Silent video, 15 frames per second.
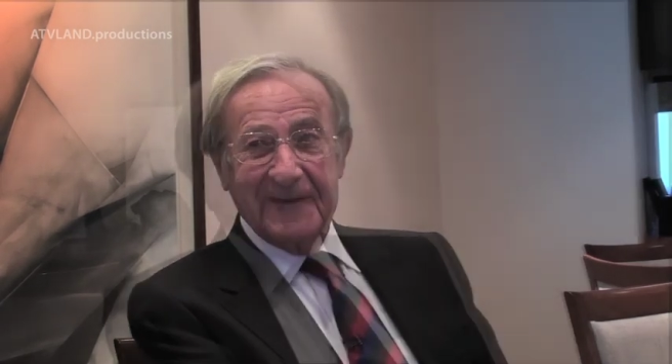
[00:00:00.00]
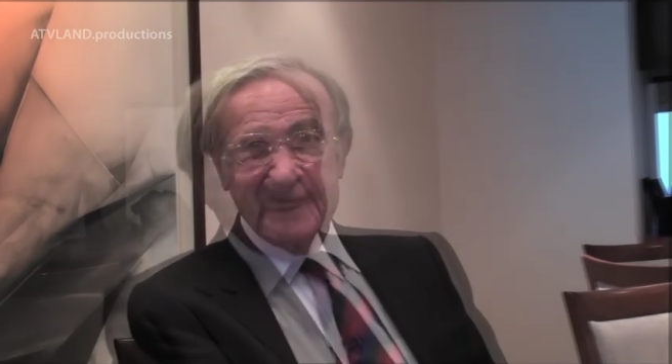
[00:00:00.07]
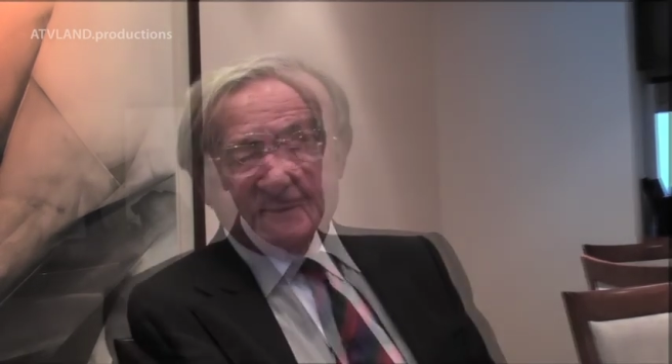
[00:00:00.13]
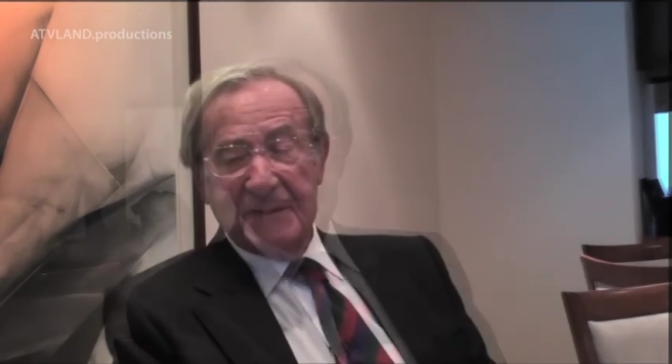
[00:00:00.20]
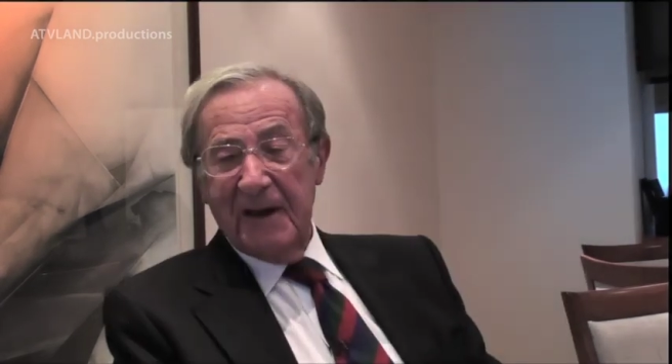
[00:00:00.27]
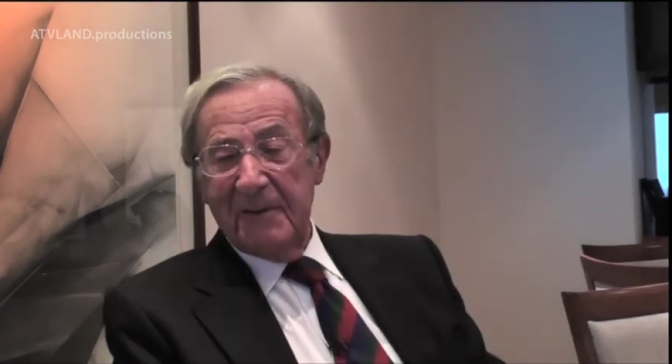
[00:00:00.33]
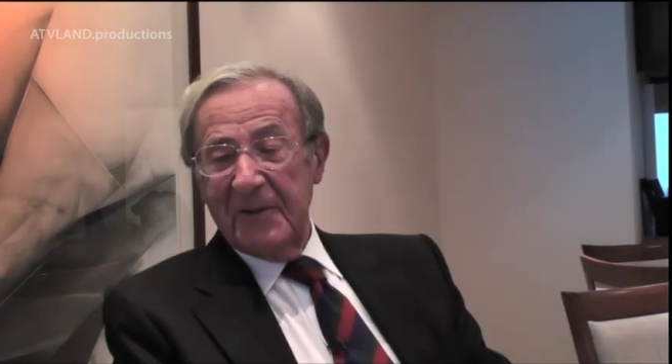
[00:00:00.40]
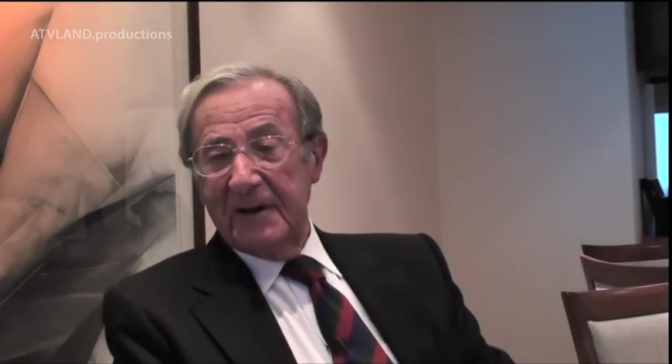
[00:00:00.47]
At the
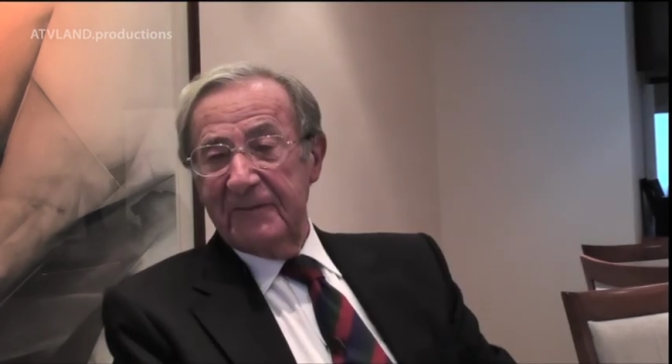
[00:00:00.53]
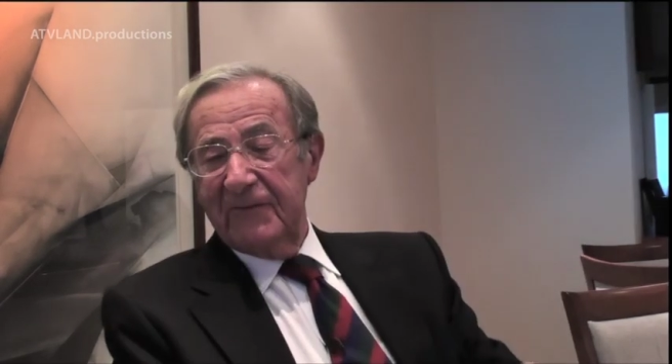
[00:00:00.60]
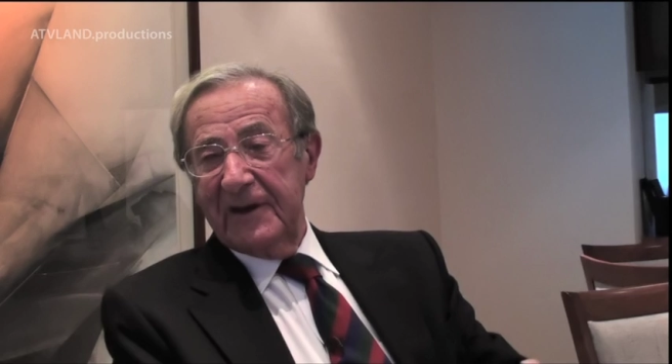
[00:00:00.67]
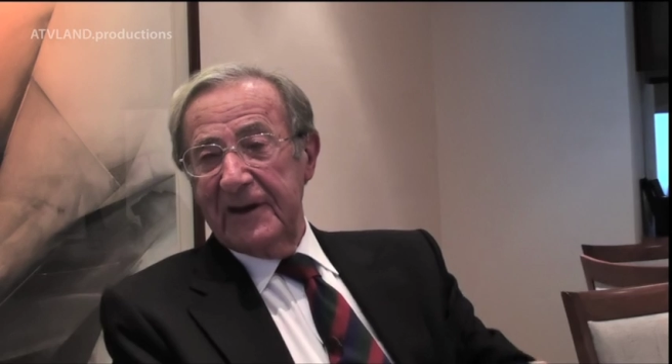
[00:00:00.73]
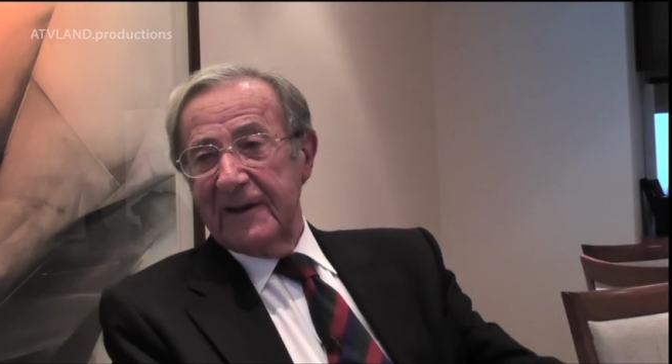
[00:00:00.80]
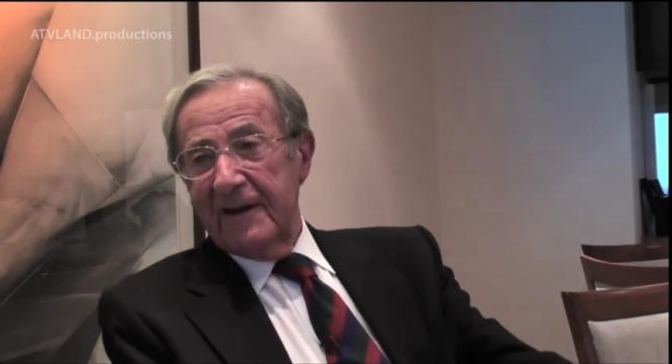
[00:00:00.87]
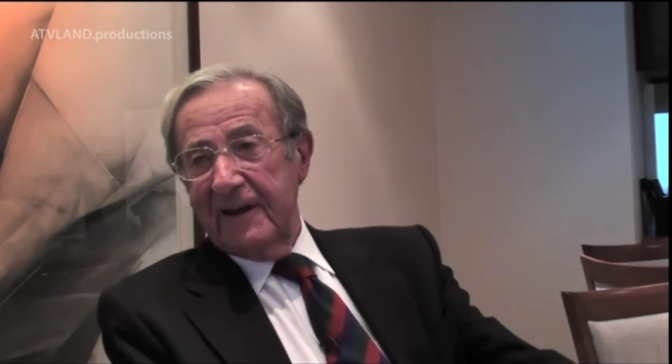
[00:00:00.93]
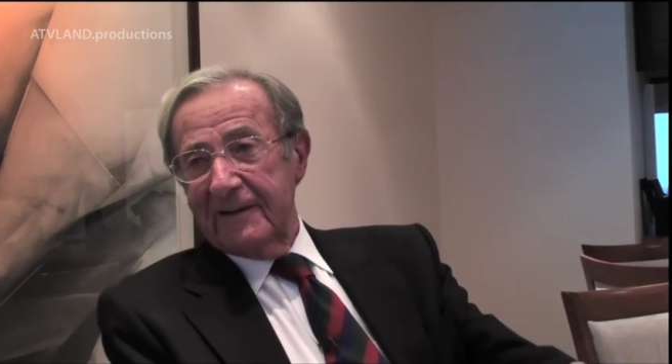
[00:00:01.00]
time I
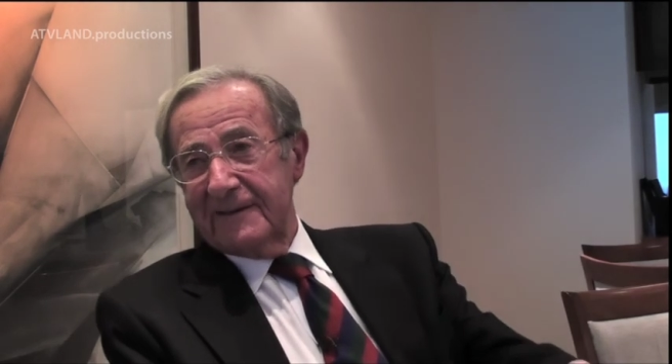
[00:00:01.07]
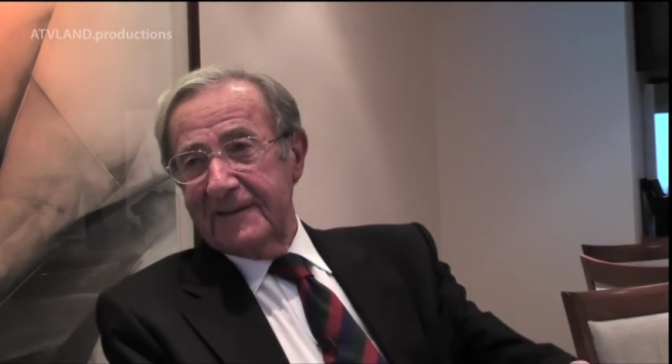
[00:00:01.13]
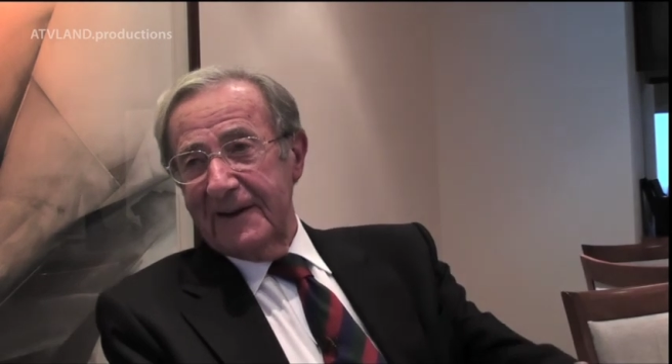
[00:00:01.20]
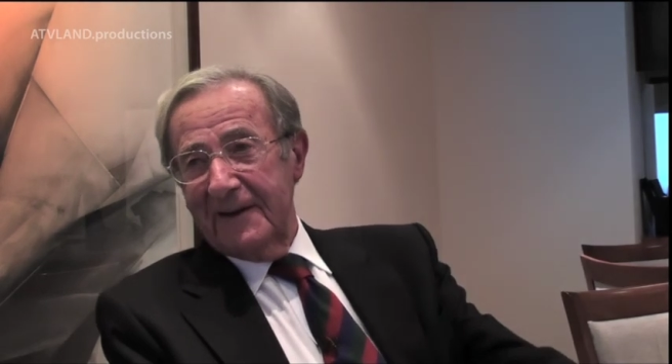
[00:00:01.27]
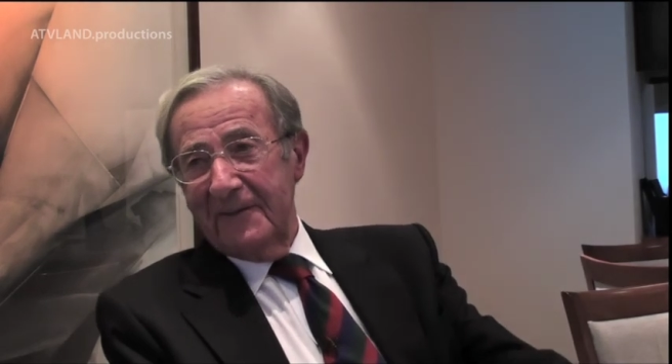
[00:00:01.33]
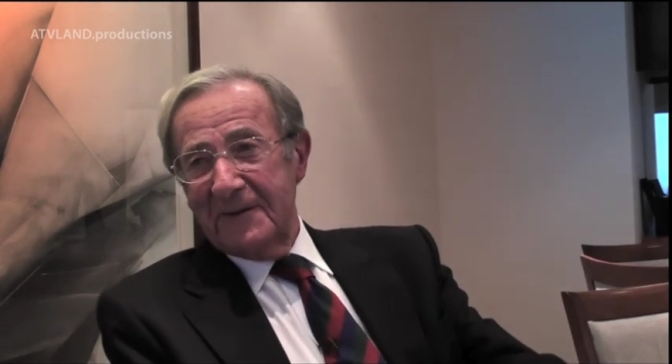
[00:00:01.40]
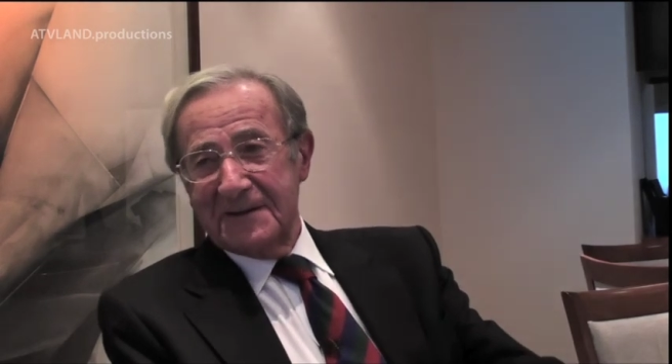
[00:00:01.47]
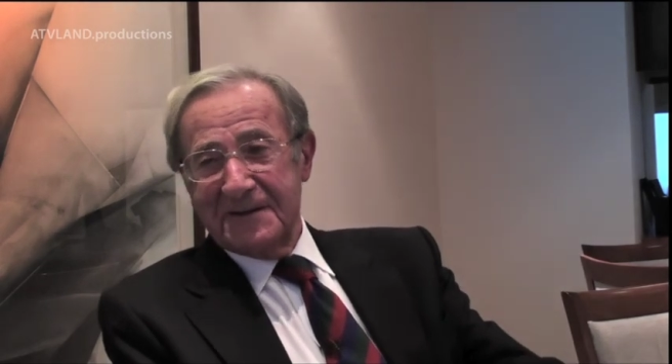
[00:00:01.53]

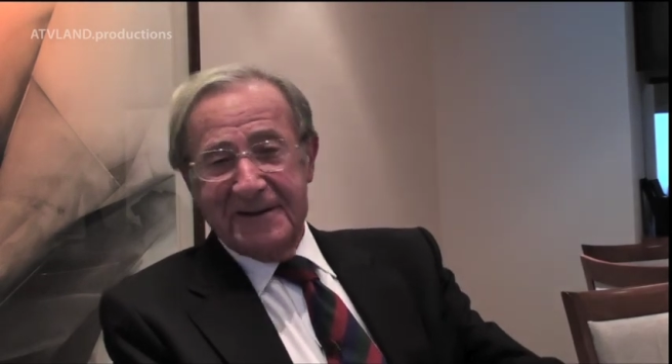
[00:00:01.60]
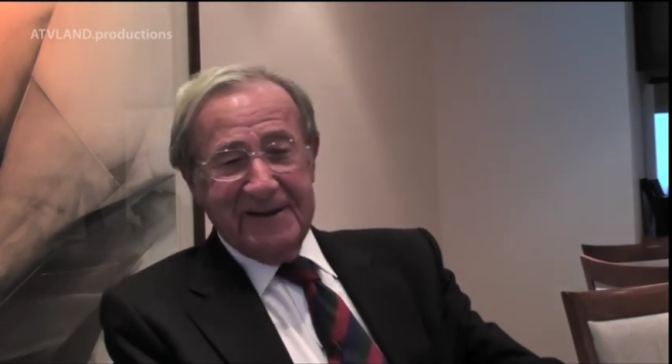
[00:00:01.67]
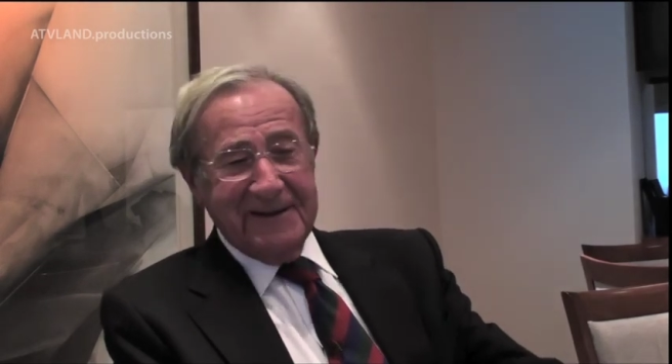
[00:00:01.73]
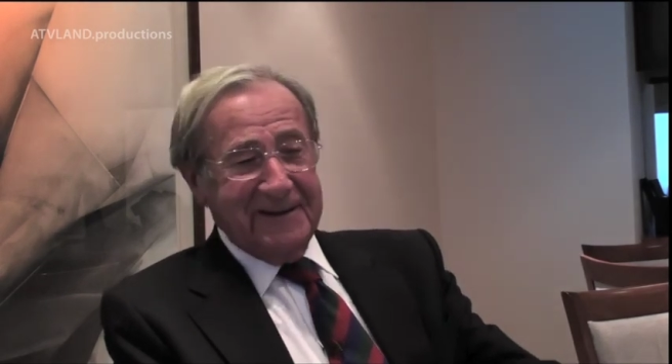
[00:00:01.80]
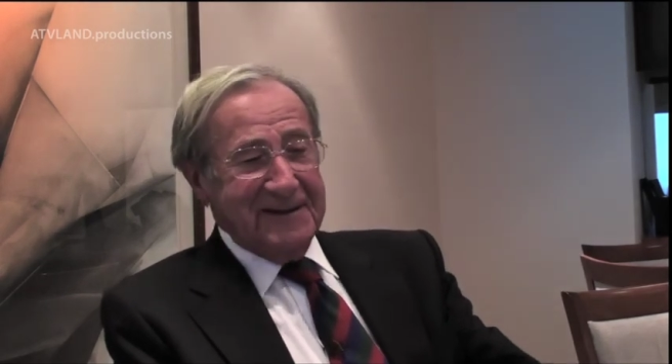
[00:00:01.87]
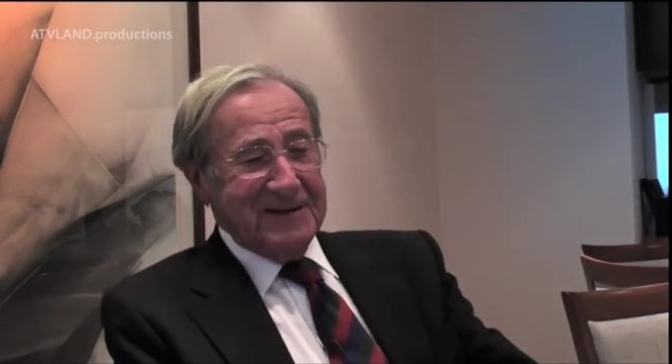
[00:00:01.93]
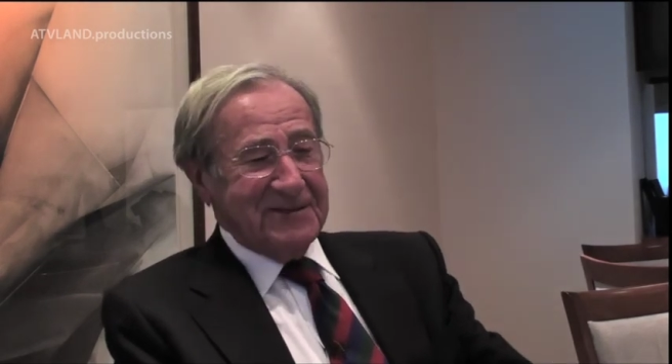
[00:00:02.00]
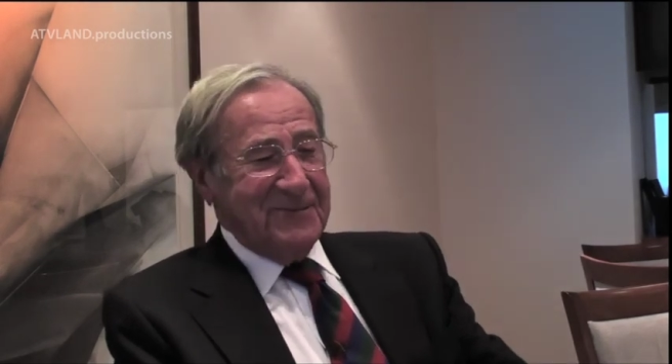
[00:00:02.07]
must tell
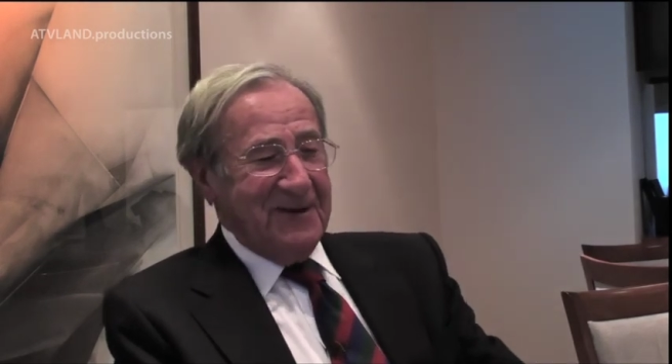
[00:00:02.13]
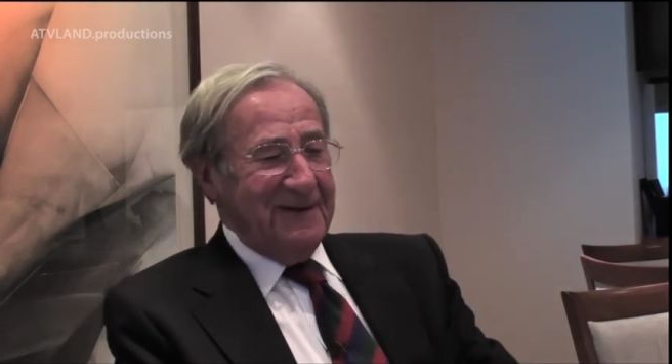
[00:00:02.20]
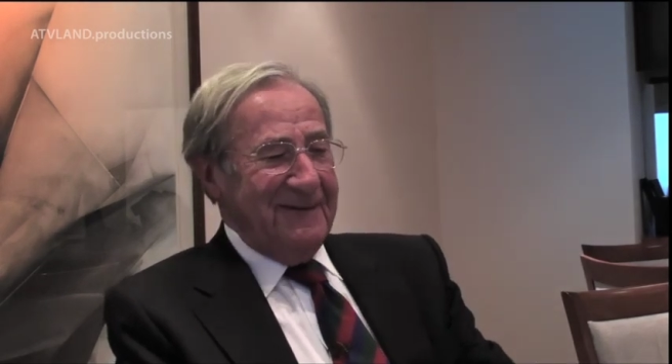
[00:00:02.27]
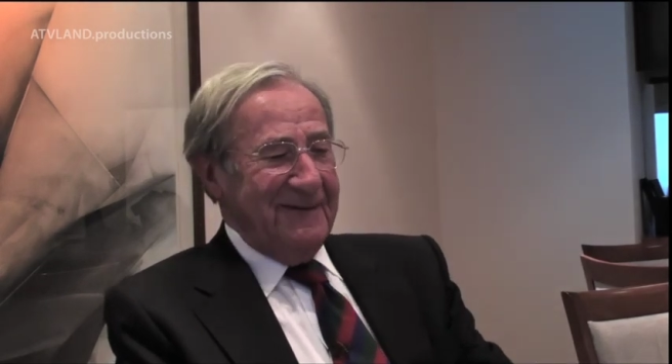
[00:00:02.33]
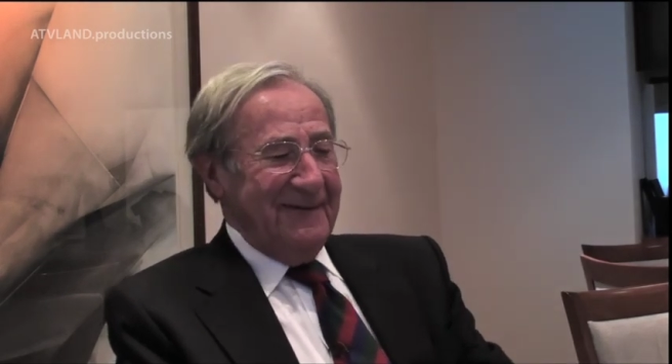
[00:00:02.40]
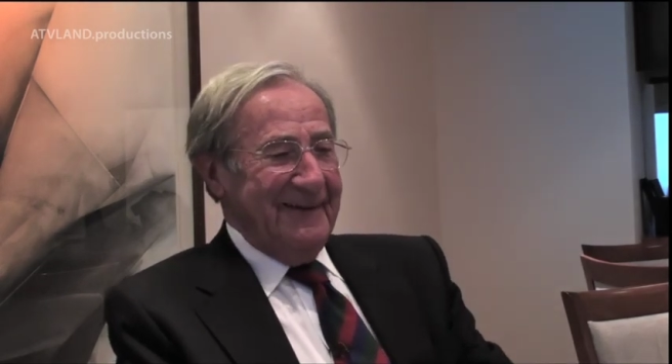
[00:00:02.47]
you this one.